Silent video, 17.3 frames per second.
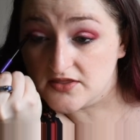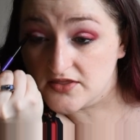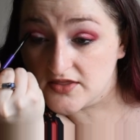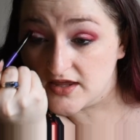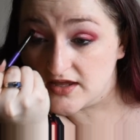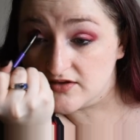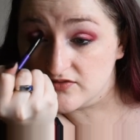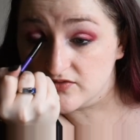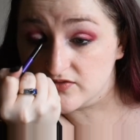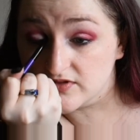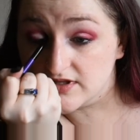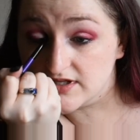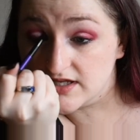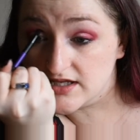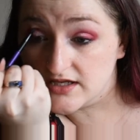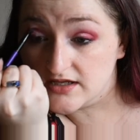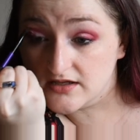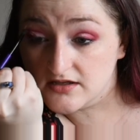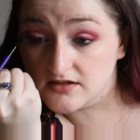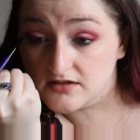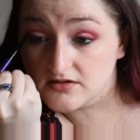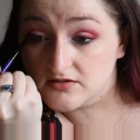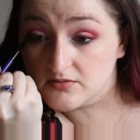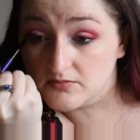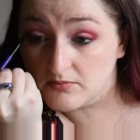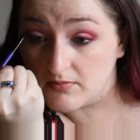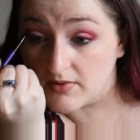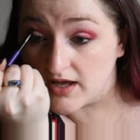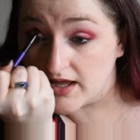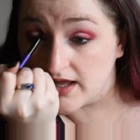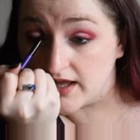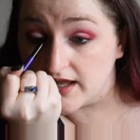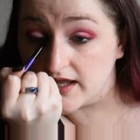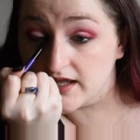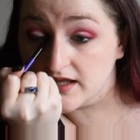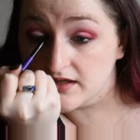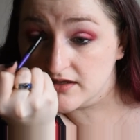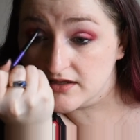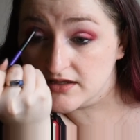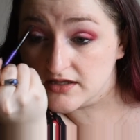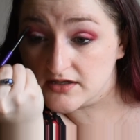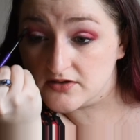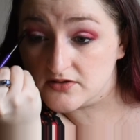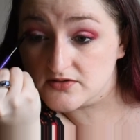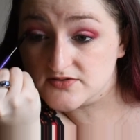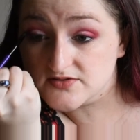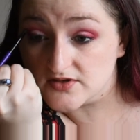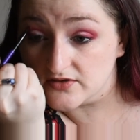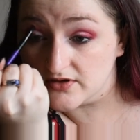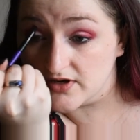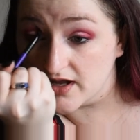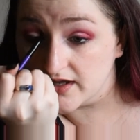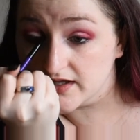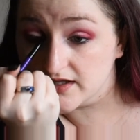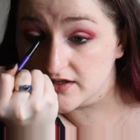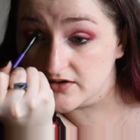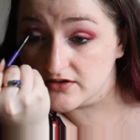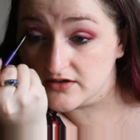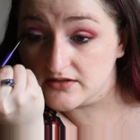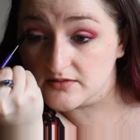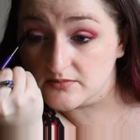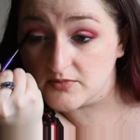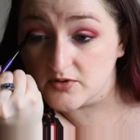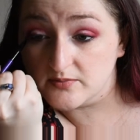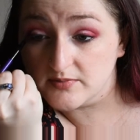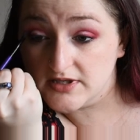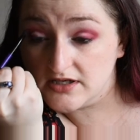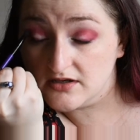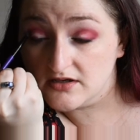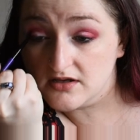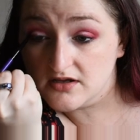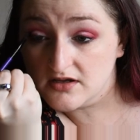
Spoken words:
Thankfully my kiddos are not here at the moment,